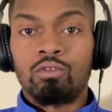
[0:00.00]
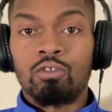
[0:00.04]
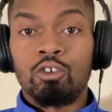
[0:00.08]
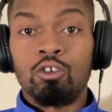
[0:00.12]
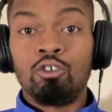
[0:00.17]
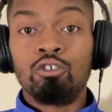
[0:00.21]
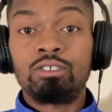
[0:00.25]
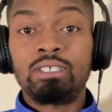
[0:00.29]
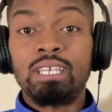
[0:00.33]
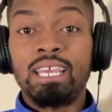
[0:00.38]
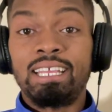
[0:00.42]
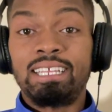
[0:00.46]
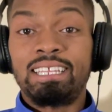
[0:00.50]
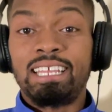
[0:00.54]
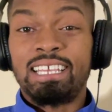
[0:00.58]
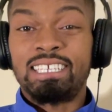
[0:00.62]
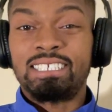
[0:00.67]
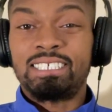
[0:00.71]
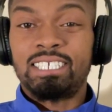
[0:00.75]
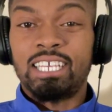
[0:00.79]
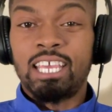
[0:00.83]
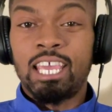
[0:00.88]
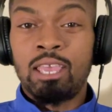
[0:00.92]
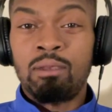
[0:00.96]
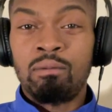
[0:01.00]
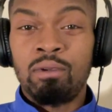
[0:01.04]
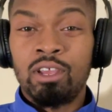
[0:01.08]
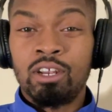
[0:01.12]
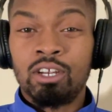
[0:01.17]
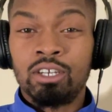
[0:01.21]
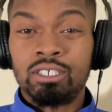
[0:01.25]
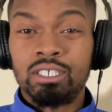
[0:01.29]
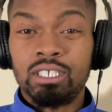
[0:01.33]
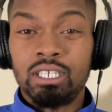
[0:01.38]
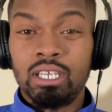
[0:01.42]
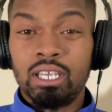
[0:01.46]
You take that same
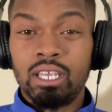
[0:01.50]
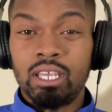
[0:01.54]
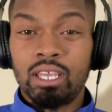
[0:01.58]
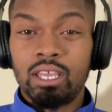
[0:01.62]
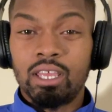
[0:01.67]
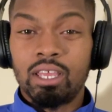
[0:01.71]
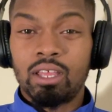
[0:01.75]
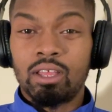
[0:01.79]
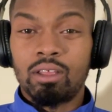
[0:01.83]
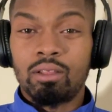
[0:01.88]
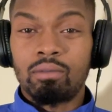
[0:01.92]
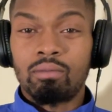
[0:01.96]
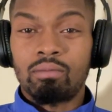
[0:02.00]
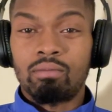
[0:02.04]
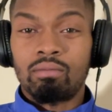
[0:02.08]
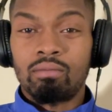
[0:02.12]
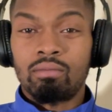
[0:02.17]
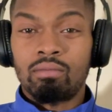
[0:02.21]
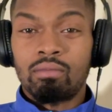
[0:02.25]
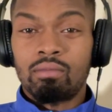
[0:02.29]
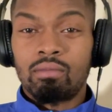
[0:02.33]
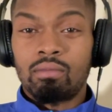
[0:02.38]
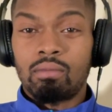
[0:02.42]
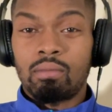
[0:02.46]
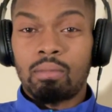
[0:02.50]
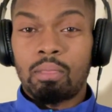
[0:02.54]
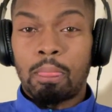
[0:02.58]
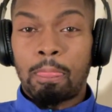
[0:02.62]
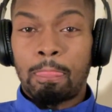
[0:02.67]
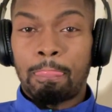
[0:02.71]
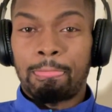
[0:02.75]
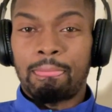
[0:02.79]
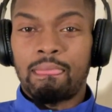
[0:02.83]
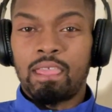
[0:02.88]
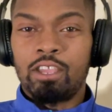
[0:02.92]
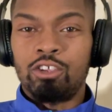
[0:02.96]
energy
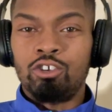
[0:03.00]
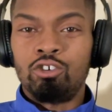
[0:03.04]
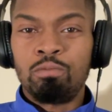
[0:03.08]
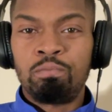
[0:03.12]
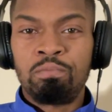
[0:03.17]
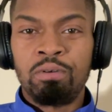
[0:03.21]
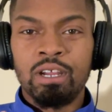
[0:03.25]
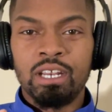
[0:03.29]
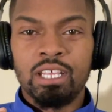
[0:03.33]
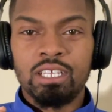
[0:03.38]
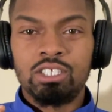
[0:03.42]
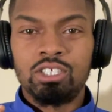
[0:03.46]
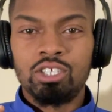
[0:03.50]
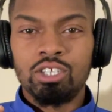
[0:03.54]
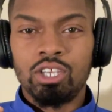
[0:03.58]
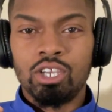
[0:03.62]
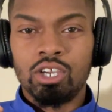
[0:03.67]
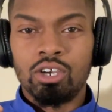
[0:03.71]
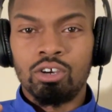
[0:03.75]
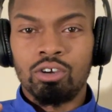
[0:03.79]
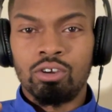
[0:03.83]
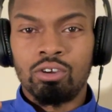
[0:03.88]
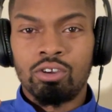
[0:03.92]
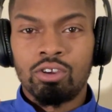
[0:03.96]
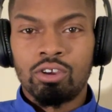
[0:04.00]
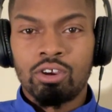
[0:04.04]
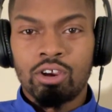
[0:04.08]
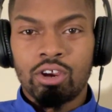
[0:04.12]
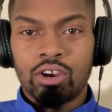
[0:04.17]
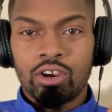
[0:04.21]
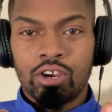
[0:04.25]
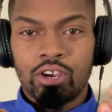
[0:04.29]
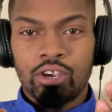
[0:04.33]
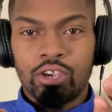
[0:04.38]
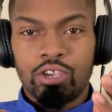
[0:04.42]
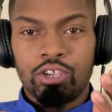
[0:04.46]
and you put it to your
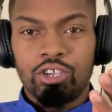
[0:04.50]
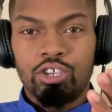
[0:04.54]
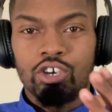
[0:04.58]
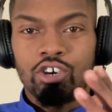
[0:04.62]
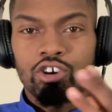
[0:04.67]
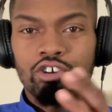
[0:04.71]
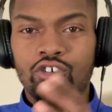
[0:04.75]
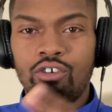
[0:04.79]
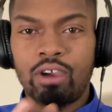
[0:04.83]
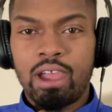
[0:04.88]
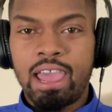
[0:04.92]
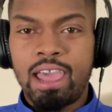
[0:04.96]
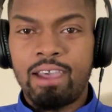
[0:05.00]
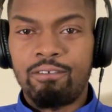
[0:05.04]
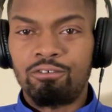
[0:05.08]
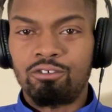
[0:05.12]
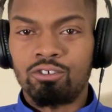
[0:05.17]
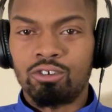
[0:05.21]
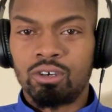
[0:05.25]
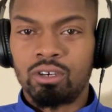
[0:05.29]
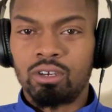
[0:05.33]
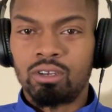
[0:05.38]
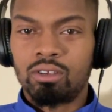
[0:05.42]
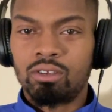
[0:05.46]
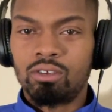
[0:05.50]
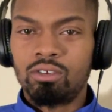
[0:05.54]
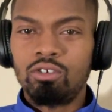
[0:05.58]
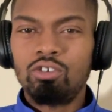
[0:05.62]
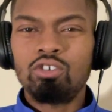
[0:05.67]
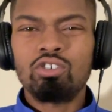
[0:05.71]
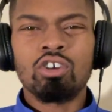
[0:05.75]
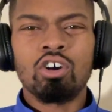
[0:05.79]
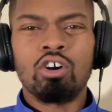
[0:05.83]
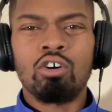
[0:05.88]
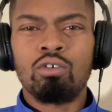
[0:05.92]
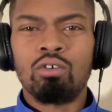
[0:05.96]
your craft or, you
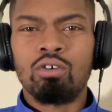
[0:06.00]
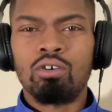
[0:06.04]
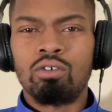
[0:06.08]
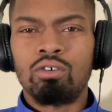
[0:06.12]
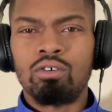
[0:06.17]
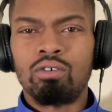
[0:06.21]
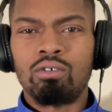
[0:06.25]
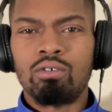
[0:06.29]
know,